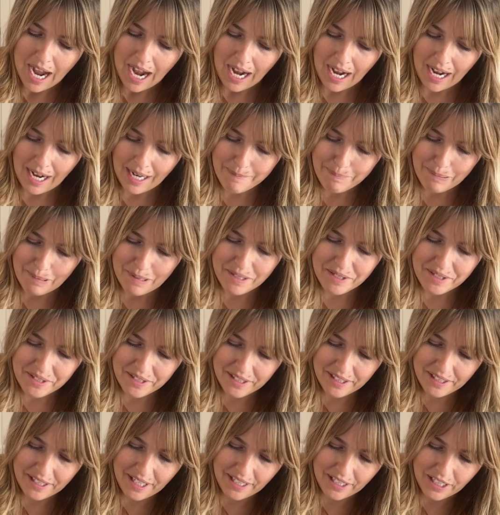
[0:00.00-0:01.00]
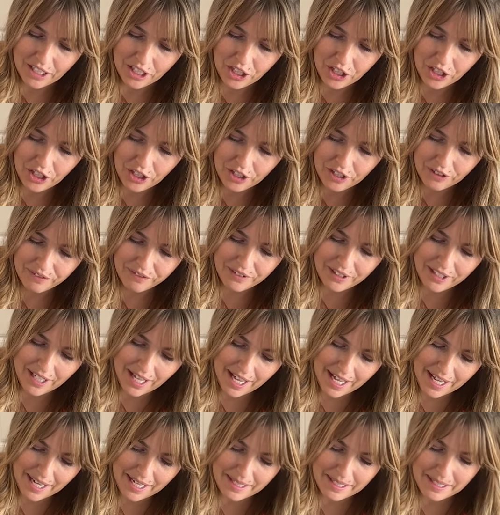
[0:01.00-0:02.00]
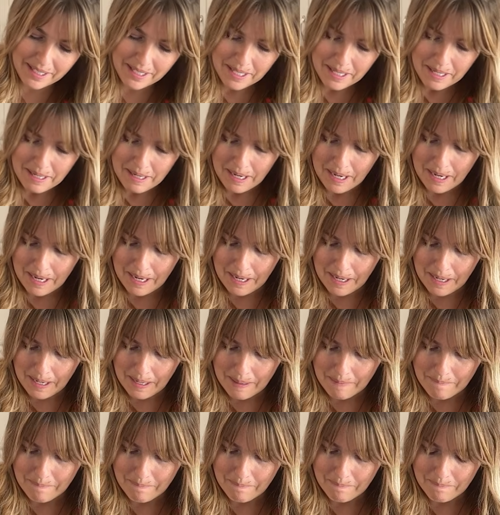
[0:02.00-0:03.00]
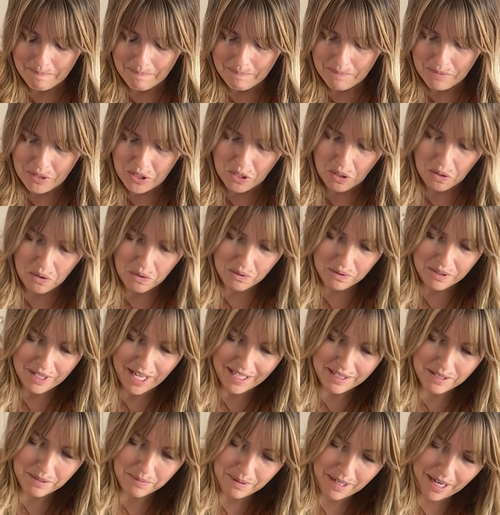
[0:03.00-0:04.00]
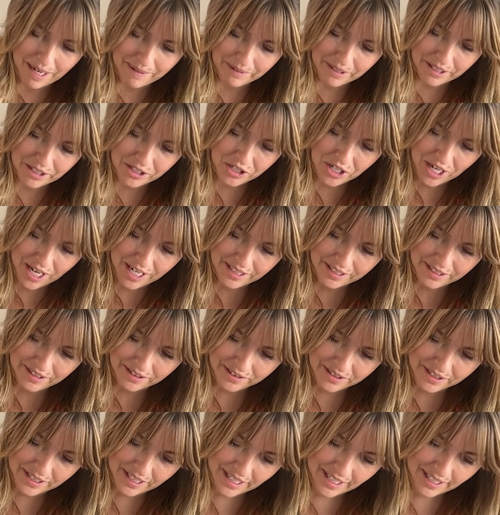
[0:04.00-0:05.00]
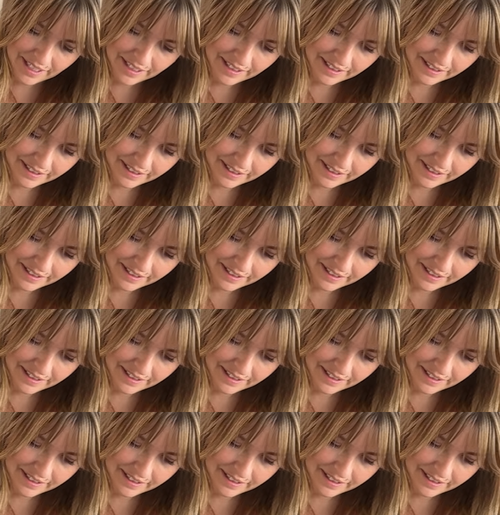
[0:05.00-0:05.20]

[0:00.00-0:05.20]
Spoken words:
I personally like a curved line, so that's what I'm gonna try to do today.